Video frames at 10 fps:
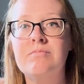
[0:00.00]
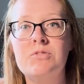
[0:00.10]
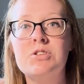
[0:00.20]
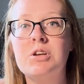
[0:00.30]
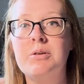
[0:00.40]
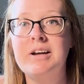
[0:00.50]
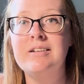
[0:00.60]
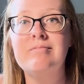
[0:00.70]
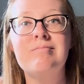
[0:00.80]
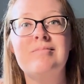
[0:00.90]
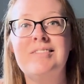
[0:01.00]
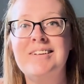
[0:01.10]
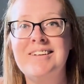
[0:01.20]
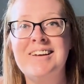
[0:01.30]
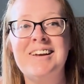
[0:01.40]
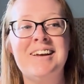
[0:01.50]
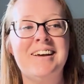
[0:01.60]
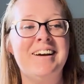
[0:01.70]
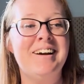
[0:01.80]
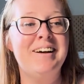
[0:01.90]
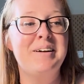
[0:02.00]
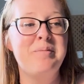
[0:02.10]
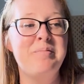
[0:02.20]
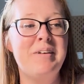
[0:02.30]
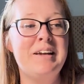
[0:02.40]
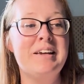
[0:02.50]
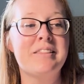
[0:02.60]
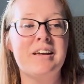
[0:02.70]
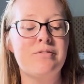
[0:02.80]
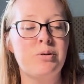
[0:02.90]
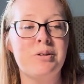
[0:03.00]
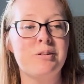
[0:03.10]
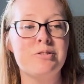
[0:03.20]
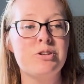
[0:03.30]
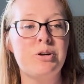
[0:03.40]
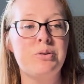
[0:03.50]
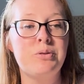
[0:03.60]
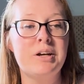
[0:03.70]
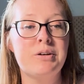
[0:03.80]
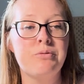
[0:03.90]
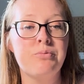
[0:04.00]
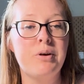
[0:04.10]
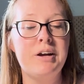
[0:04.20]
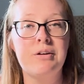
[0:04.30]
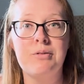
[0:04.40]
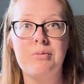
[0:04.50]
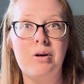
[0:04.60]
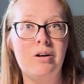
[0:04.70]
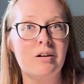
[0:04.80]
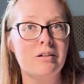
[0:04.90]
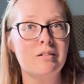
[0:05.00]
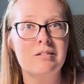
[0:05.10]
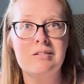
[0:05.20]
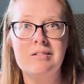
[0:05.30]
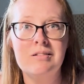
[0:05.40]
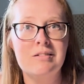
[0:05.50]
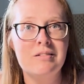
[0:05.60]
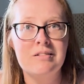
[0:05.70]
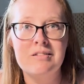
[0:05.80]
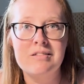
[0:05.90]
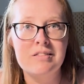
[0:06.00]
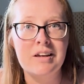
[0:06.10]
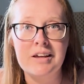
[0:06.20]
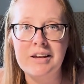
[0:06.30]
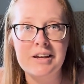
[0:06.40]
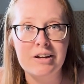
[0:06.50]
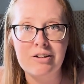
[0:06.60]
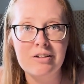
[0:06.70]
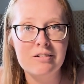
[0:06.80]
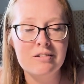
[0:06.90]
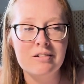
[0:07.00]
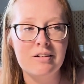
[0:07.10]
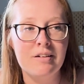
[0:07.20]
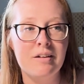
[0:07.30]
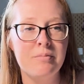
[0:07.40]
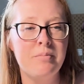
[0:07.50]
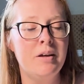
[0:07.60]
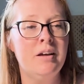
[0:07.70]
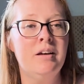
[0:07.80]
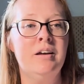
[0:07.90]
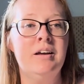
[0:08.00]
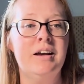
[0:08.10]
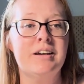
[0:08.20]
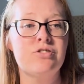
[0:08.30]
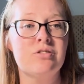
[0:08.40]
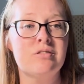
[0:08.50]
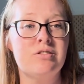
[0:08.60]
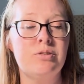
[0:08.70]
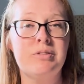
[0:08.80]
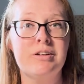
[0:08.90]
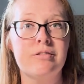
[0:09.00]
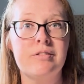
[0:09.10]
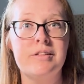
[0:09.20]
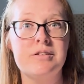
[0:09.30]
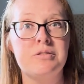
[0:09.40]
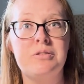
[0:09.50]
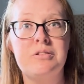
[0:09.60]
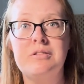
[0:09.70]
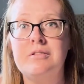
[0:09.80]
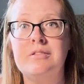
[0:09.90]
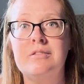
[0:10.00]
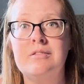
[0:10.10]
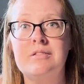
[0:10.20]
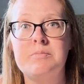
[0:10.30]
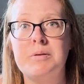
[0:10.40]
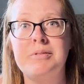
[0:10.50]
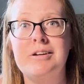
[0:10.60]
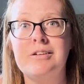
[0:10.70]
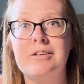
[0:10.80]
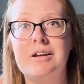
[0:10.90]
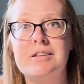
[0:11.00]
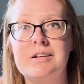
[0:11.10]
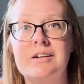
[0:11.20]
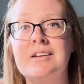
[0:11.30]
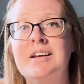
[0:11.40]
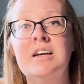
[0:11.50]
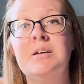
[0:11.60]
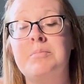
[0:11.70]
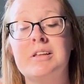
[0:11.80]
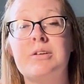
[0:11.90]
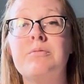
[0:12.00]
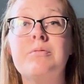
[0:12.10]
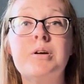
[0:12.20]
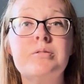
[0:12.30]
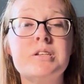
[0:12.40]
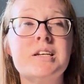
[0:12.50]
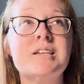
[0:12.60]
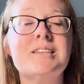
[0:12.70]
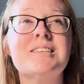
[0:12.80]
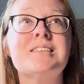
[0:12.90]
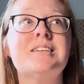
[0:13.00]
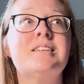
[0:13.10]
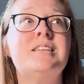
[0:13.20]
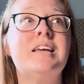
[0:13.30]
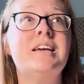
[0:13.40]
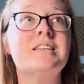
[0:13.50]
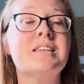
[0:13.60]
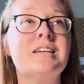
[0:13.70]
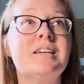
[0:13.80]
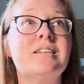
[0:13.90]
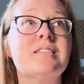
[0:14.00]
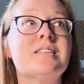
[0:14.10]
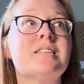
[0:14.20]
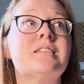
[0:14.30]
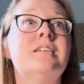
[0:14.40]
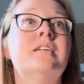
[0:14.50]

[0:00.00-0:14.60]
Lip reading: just go ahead and get that for her. There's no like right or wrong thing here. I guess don't get her thistle. It's probably not a good idea. But like roses, daisies,